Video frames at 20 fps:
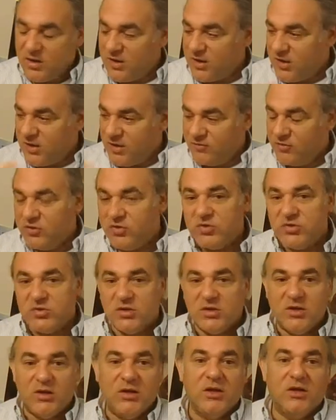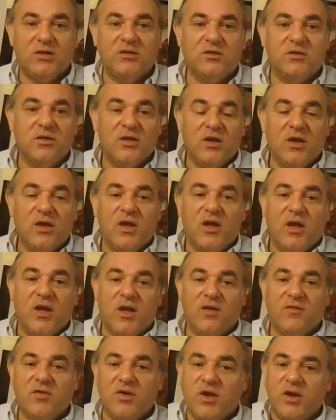evolution it's
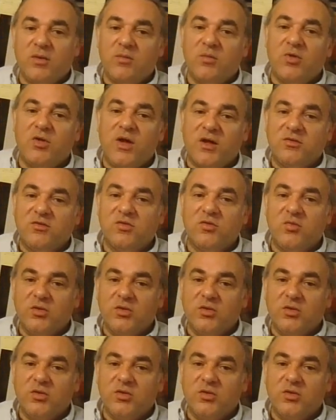every animal has to